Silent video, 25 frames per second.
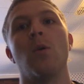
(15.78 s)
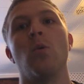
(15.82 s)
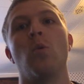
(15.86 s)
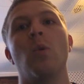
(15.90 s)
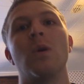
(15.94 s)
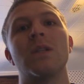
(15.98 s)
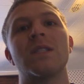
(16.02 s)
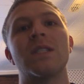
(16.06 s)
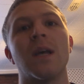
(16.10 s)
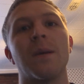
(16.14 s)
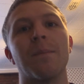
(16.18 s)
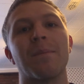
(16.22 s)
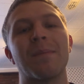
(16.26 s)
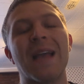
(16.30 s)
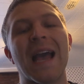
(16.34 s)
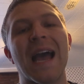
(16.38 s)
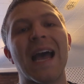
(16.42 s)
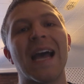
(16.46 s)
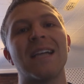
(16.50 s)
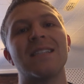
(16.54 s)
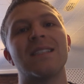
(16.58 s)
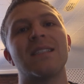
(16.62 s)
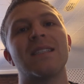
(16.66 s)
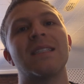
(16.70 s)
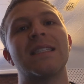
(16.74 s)
What's up,
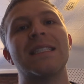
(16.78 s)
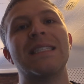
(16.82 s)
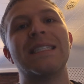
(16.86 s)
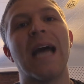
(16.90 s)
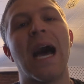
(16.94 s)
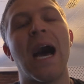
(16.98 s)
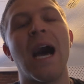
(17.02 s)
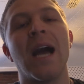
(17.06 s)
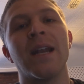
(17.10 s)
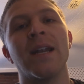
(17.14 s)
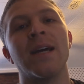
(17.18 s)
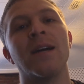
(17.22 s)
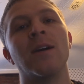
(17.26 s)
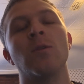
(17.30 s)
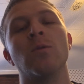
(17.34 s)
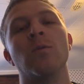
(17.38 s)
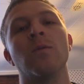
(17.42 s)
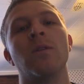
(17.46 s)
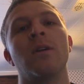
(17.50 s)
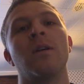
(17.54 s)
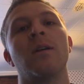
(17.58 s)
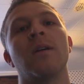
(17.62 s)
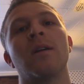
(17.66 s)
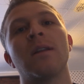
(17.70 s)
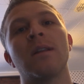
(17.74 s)
guys? It's Dono.
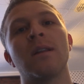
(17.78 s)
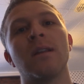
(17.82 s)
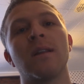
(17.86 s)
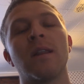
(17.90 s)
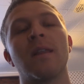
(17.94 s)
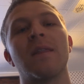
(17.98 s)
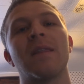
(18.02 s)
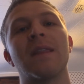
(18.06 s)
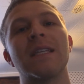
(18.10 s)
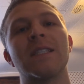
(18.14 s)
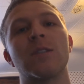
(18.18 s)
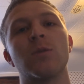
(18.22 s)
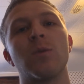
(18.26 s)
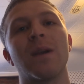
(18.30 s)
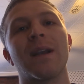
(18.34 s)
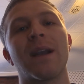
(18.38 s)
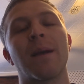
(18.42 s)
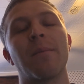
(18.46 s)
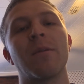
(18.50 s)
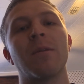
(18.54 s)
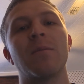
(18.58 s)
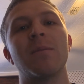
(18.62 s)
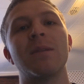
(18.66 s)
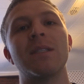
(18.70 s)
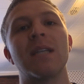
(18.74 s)
This week
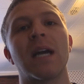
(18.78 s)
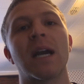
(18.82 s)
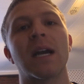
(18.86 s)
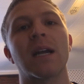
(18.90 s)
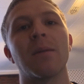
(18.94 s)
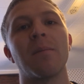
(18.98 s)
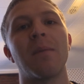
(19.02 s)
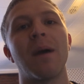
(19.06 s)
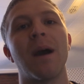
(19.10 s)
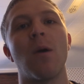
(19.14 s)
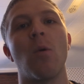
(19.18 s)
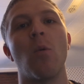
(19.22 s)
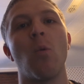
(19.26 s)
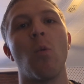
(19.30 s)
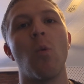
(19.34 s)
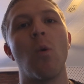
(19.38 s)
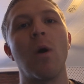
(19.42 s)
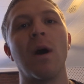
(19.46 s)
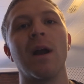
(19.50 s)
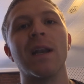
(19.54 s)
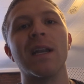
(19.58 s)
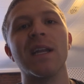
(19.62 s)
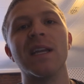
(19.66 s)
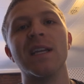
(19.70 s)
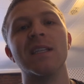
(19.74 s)
I'm going to be talking about
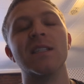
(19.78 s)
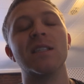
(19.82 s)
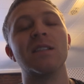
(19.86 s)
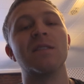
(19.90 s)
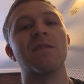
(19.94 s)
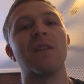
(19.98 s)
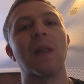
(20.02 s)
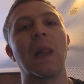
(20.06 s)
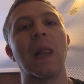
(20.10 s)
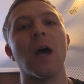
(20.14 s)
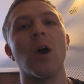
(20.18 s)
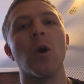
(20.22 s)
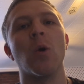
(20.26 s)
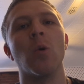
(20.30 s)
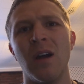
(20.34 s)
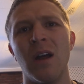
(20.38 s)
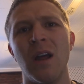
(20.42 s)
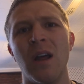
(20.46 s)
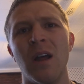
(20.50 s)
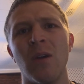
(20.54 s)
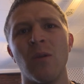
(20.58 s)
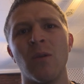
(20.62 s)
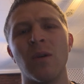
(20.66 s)
what is flow.